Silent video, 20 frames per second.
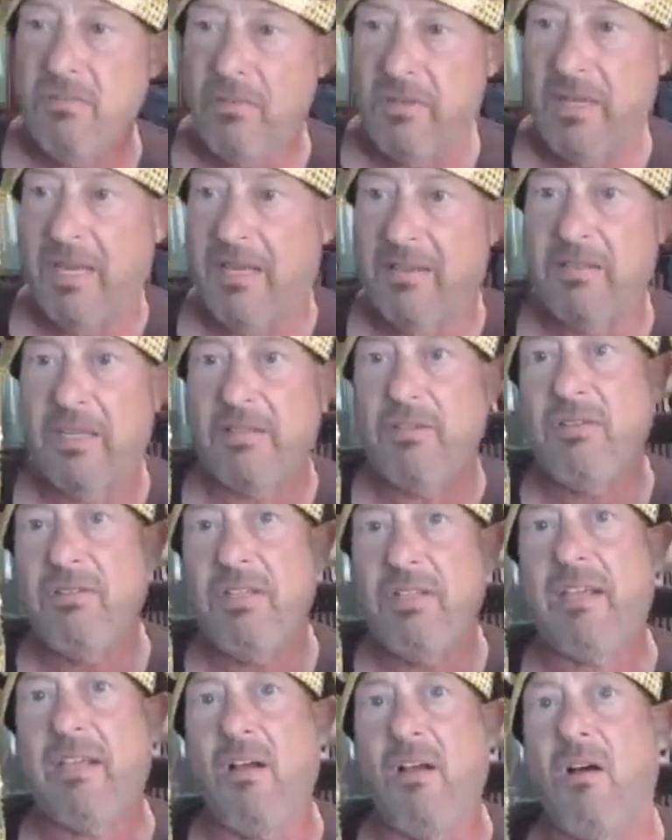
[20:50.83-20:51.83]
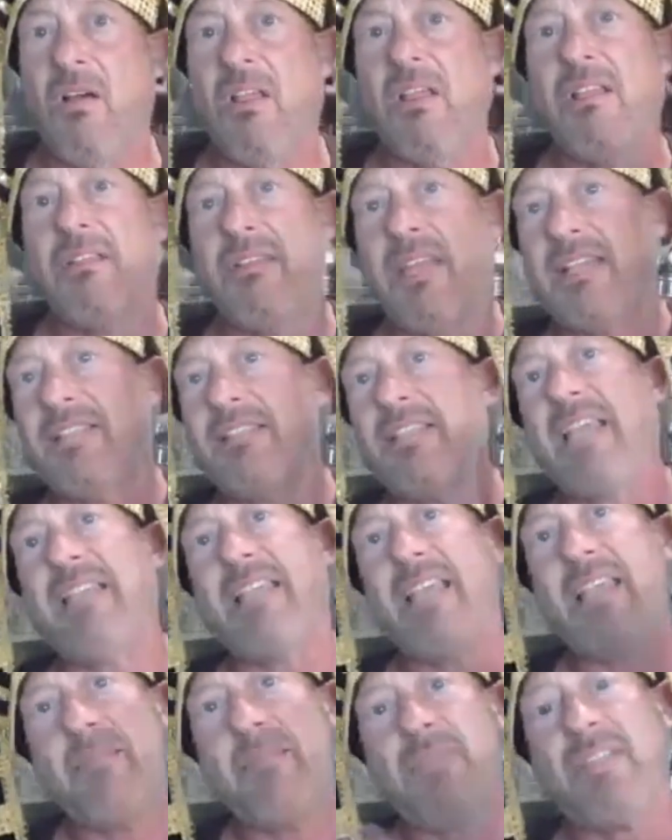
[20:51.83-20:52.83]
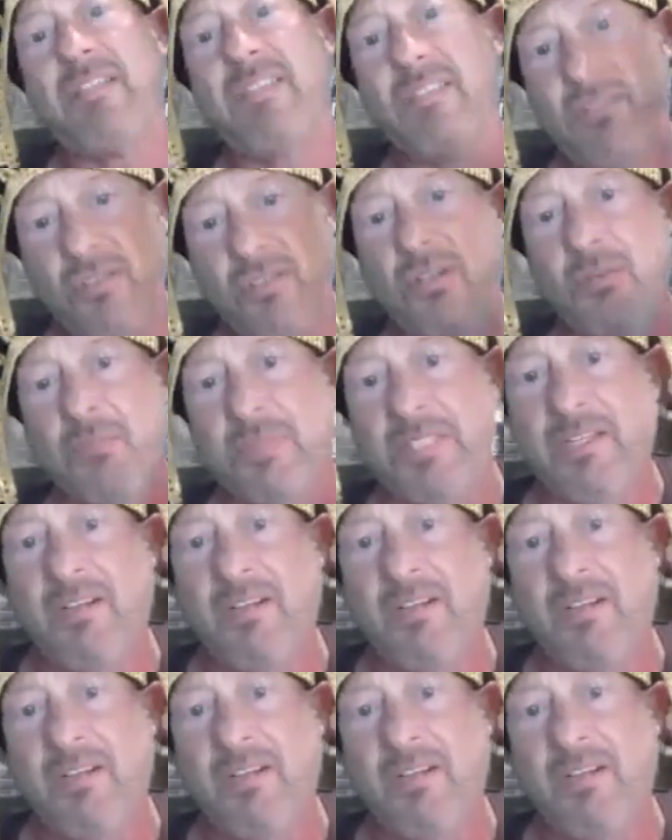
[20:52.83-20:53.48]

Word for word: You take all oh, next day they empty the tomb,